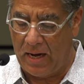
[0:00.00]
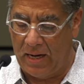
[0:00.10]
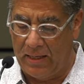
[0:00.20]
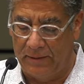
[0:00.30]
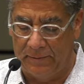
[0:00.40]
uh,
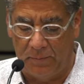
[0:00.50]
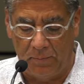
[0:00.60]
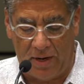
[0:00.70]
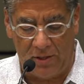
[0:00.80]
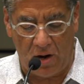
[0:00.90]

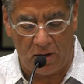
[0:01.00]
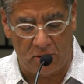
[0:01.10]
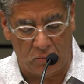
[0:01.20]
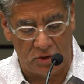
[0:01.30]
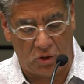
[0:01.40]
my
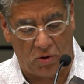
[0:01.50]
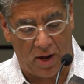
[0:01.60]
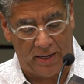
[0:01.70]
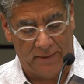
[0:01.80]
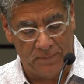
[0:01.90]
daughter was
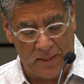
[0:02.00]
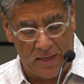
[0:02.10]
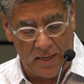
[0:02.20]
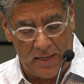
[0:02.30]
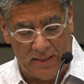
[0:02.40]
crying
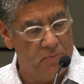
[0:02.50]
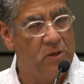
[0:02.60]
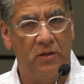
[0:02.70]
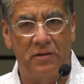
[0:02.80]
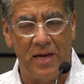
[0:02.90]
in the
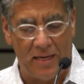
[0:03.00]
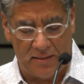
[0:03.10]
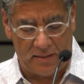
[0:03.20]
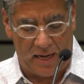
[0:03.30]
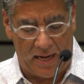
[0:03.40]
middle of the
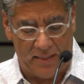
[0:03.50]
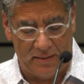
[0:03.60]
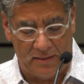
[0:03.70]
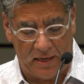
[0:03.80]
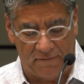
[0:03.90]
night.
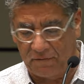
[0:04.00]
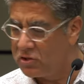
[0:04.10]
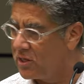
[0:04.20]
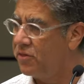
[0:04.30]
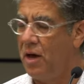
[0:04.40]
And at
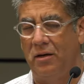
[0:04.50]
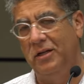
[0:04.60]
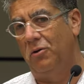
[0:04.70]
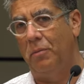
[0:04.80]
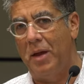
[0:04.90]
first I thought,
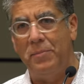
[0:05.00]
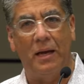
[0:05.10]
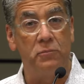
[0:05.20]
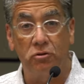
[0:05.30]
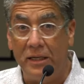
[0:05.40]
you know, maybe
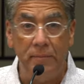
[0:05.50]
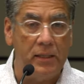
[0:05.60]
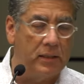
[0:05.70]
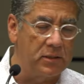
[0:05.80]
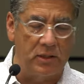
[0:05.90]
I'm
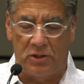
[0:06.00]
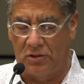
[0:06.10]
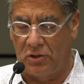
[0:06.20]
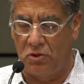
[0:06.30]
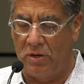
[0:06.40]
dreaming. It's, it,
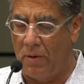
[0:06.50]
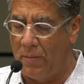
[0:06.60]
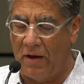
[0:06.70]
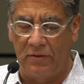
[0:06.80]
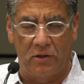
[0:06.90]
it's a dream,
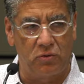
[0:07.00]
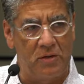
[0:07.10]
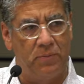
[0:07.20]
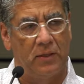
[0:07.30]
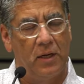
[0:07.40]
I'm having a
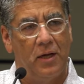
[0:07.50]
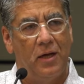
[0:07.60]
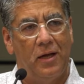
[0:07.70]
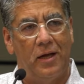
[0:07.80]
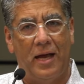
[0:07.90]
dream. But
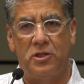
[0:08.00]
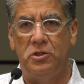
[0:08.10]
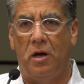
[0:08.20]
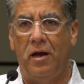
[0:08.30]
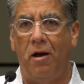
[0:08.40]

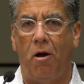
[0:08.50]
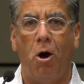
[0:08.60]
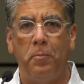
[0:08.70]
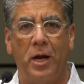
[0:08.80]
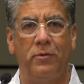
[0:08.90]
as
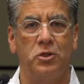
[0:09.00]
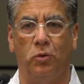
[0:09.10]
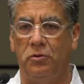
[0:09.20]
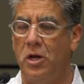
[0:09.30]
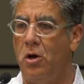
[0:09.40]
all parents
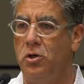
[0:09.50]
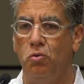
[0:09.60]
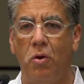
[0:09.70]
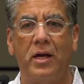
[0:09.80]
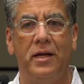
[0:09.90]
will know,
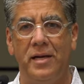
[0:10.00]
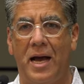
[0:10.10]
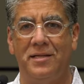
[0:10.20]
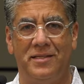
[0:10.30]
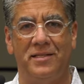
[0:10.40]
you
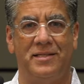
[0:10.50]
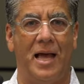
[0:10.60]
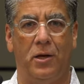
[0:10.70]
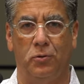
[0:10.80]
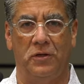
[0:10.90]
recognize the
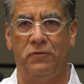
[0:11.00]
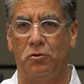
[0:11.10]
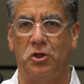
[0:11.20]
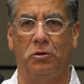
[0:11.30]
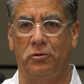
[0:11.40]
sound of
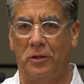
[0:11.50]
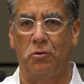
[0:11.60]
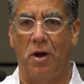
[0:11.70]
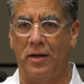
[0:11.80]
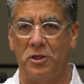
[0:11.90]
your children
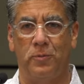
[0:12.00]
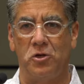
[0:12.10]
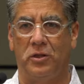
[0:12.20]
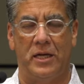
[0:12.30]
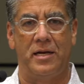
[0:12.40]
crying,
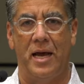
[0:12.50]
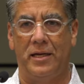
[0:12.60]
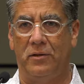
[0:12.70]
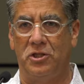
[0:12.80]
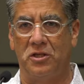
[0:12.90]
especially at
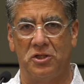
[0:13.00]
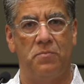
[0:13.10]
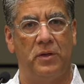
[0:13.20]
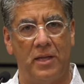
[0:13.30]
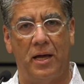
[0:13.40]
night. It was just
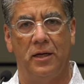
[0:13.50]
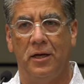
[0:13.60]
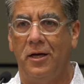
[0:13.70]
something that